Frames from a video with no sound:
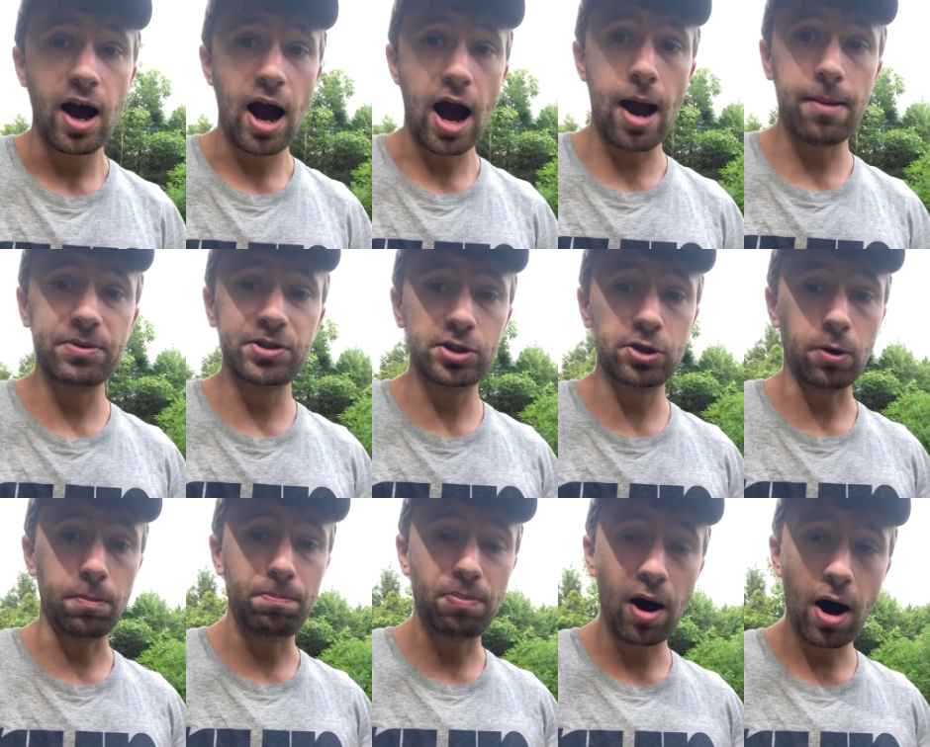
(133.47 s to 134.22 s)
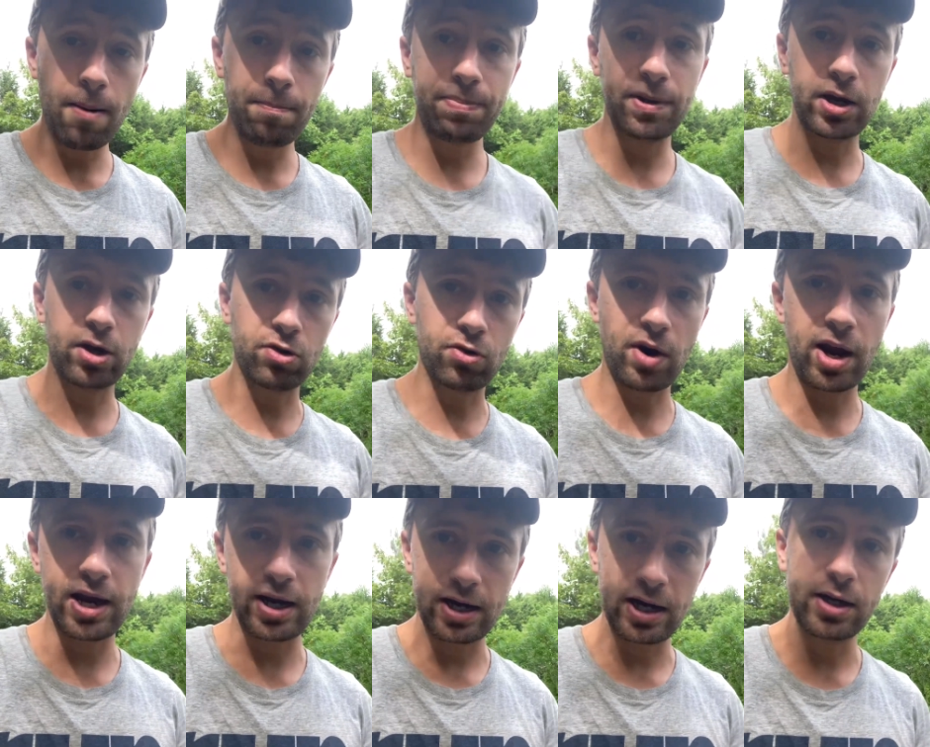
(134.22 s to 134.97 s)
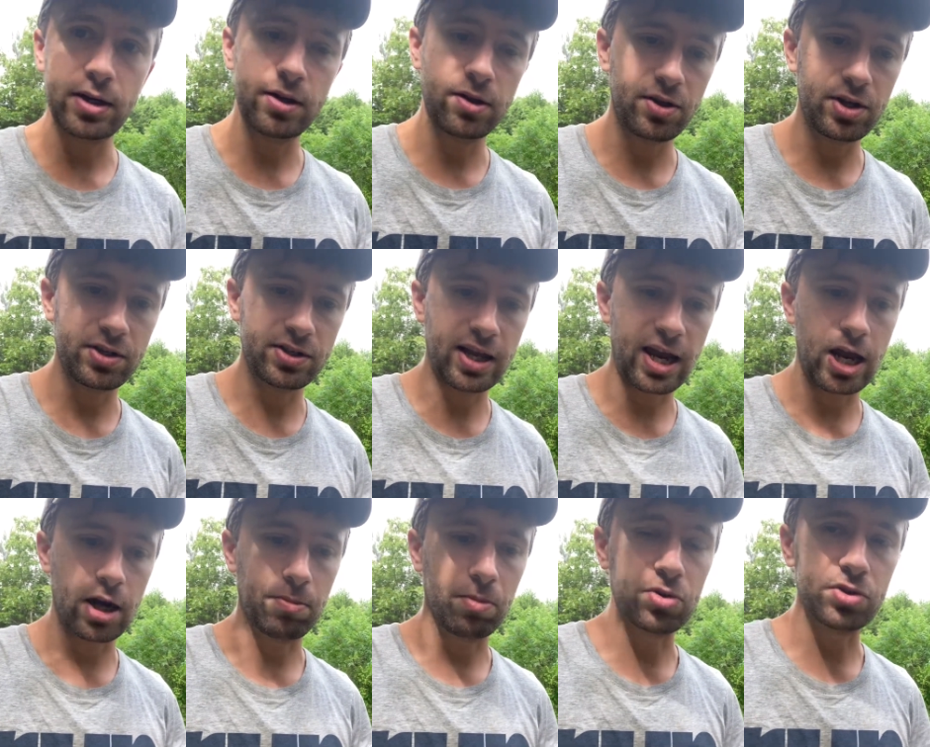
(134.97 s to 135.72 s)
I'm still pumping grain into these
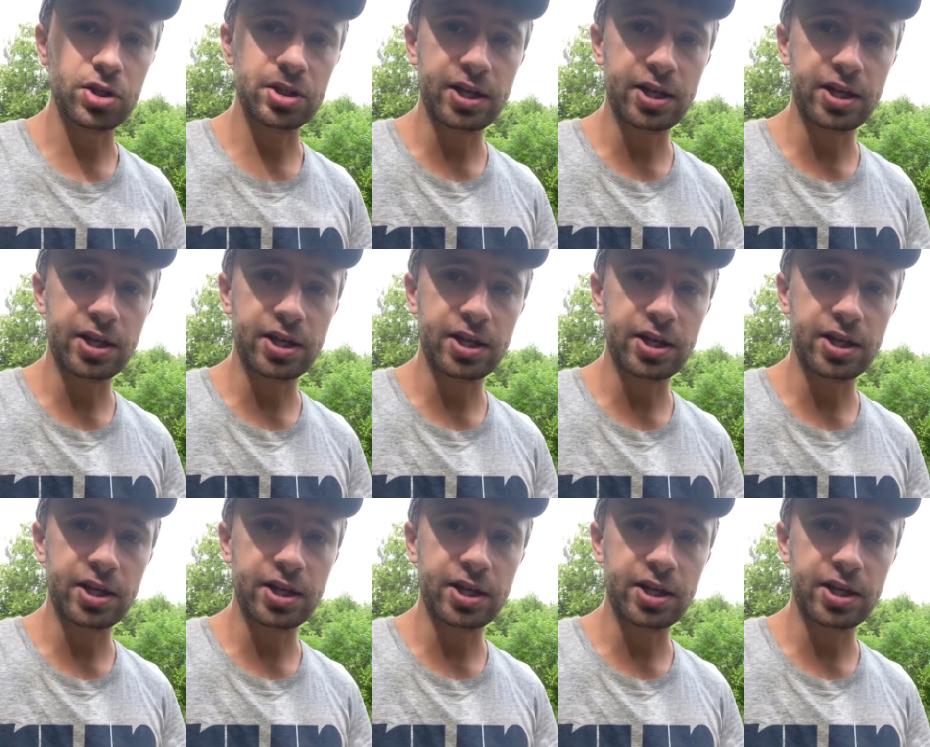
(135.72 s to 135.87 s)
animals.